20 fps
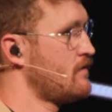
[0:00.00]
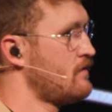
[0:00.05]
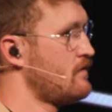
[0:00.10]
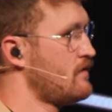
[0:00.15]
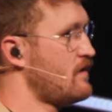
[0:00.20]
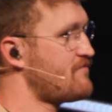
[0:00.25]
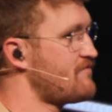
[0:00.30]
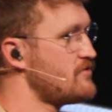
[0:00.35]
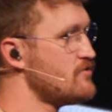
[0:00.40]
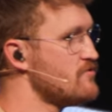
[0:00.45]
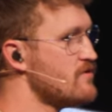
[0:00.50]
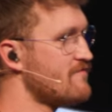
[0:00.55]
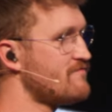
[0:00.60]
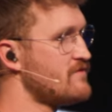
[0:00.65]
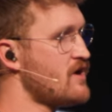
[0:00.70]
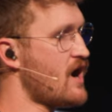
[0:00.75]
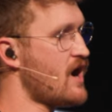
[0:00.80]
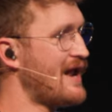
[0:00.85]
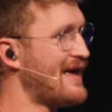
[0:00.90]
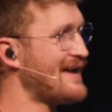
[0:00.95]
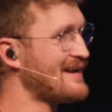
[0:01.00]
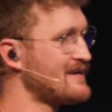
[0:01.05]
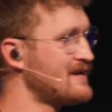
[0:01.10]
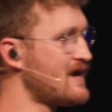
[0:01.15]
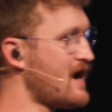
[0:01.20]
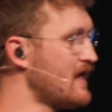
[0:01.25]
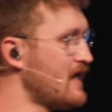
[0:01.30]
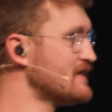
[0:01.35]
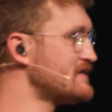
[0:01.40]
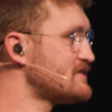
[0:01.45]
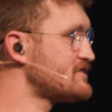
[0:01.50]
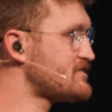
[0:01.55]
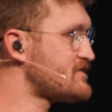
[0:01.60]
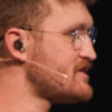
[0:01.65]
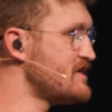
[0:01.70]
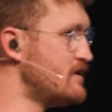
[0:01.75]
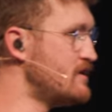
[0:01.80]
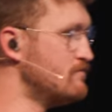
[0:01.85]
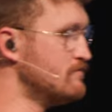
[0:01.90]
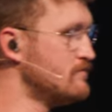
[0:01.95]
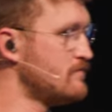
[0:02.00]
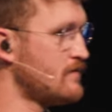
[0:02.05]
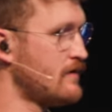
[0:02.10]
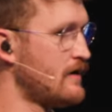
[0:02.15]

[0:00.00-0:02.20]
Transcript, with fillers: if you have not acknowledged him